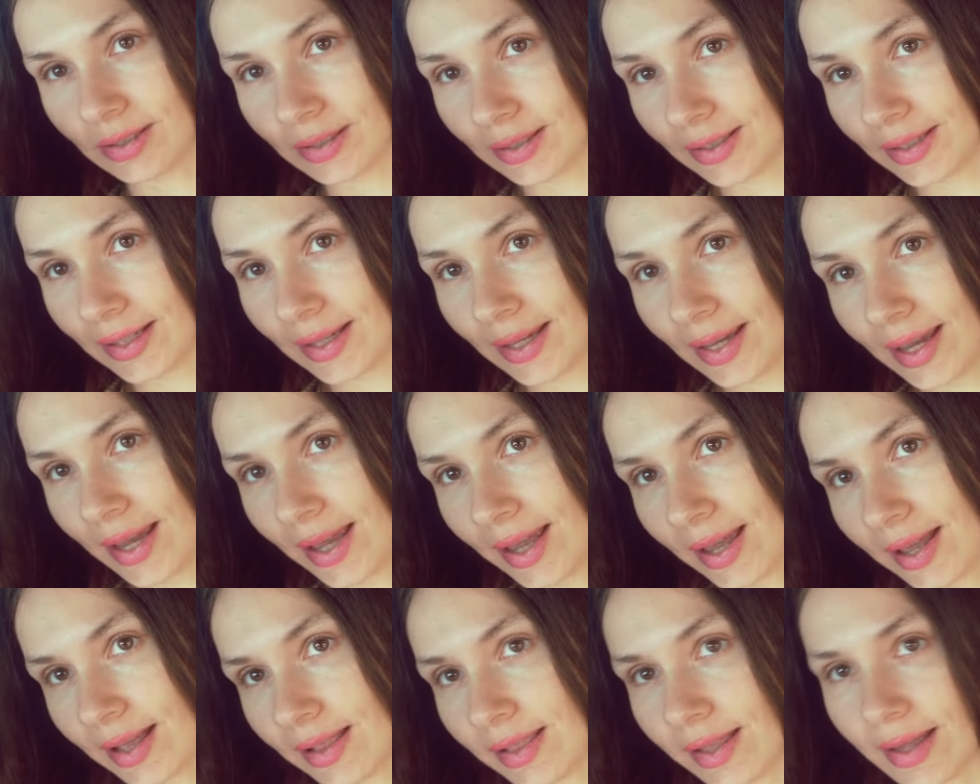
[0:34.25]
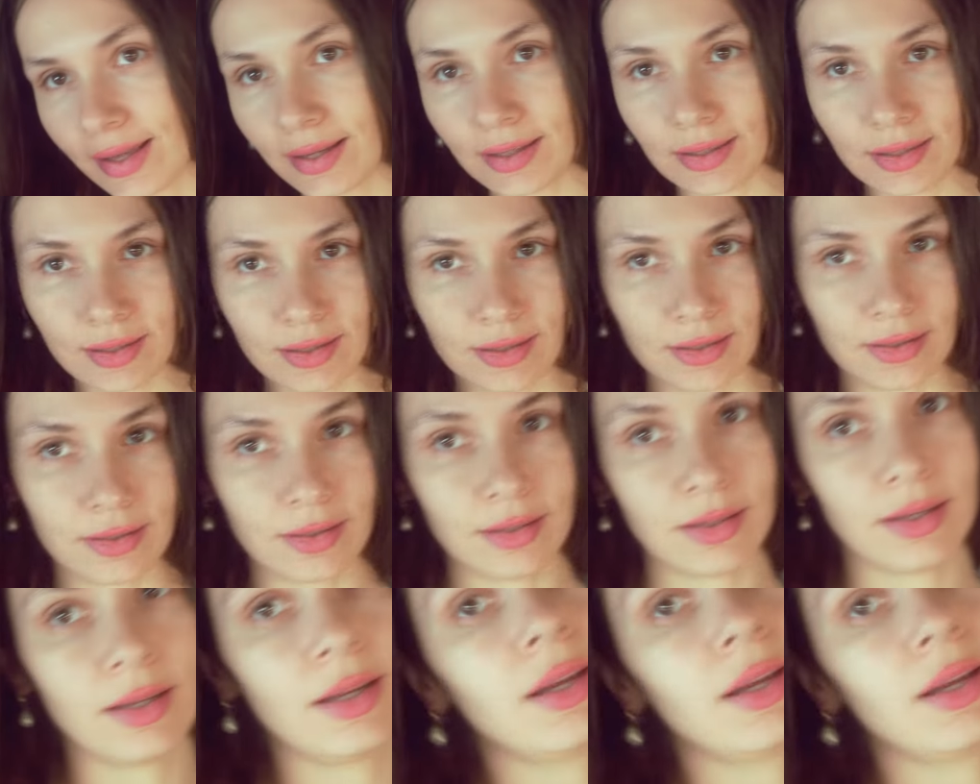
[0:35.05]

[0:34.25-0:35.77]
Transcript: Yeah, like uh,